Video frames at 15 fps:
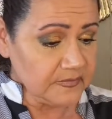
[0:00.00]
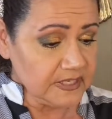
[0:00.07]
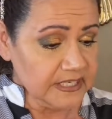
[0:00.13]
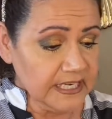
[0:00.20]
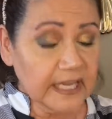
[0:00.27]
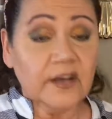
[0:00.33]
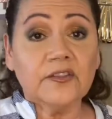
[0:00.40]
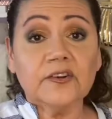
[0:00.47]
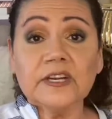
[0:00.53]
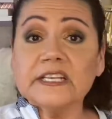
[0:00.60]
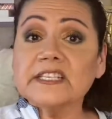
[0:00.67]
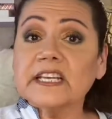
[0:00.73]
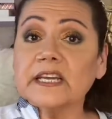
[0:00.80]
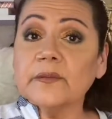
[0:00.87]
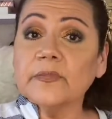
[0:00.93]
Anyhow, there
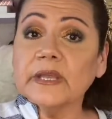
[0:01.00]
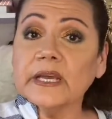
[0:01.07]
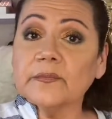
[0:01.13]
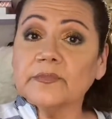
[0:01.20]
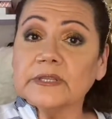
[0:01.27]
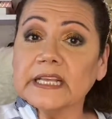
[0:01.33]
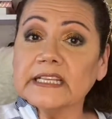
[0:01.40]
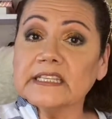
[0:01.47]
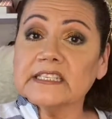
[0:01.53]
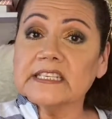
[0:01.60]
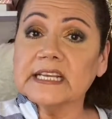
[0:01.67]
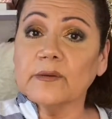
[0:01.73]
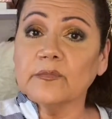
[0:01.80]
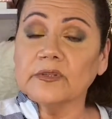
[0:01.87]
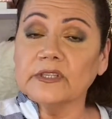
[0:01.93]
is going to be a playlist
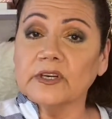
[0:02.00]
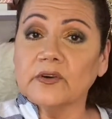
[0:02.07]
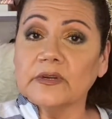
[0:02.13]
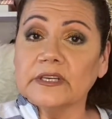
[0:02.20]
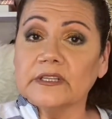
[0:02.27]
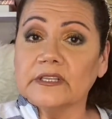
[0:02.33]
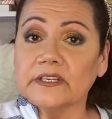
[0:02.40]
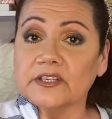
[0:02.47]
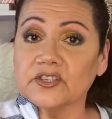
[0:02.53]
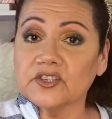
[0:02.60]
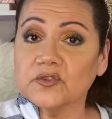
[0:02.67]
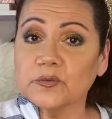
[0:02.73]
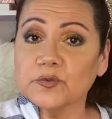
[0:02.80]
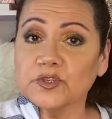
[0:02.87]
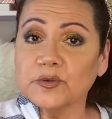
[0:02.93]
down below in the
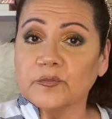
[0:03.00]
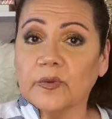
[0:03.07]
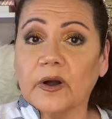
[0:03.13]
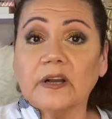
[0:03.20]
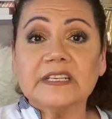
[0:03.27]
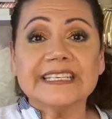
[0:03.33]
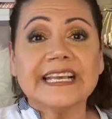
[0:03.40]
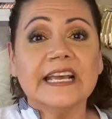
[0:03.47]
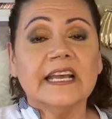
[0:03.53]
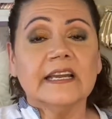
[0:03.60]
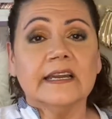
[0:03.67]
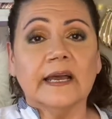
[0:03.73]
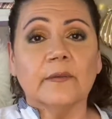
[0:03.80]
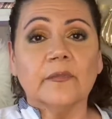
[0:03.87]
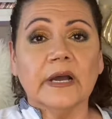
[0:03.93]
description box.
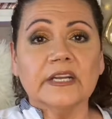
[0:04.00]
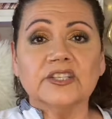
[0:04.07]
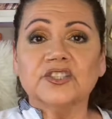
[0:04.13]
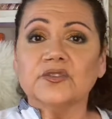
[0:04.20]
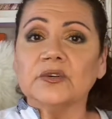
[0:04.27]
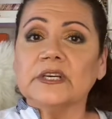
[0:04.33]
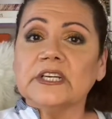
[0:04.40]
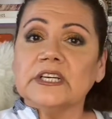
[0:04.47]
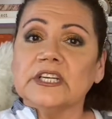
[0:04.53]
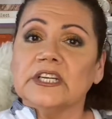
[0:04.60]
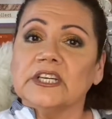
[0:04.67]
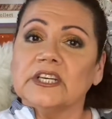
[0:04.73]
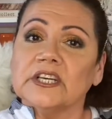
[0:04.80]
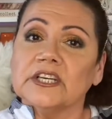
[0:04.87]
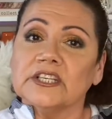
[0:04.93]
Now, mind you,
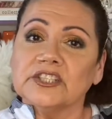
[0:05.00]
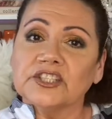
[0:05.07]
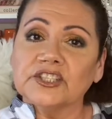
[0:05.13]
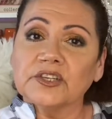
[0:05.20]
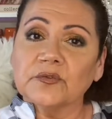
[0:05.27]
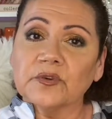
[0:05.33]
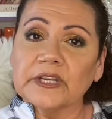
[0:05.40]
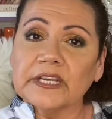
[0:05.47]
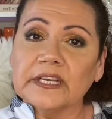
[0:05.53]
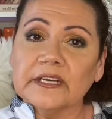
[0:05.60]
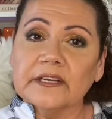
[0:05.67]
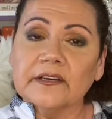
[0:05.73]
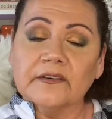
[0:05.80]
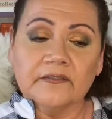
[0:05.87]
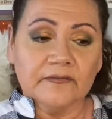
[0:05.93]
Cherie
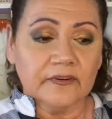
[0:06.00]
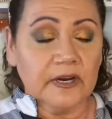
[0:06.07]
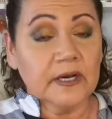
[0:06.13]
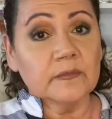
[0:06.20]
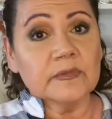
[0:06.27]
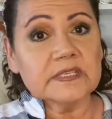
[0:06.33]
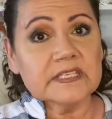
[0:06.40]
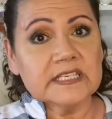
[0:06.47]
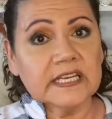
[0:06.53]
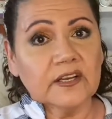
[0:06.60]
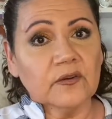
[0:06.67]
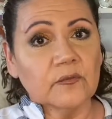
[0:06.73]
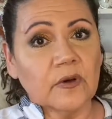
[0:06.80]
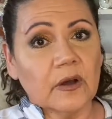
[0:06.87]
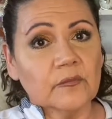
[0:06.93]
from
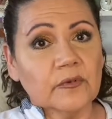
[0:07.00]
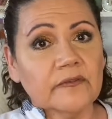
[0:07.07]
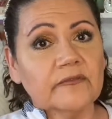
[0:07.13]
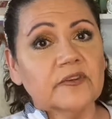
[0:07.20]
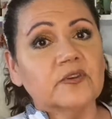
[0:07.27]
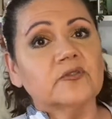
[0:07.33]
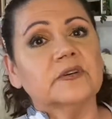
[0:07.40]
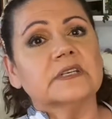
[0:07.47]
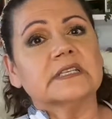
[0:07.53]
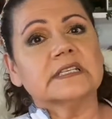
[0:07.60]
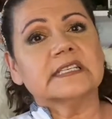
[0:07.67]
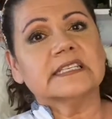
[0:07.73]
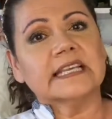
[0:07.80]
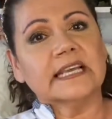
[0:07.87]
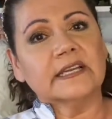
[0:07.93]
Single Mom Review
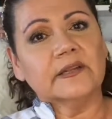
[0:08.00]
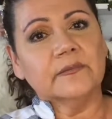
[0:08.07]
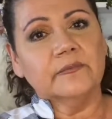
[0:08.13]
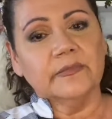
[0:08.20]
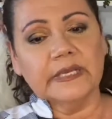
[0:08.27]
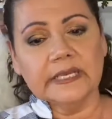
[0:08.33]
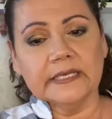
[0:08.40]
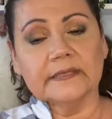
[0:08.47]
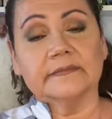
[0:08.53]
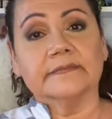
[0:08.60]
sent me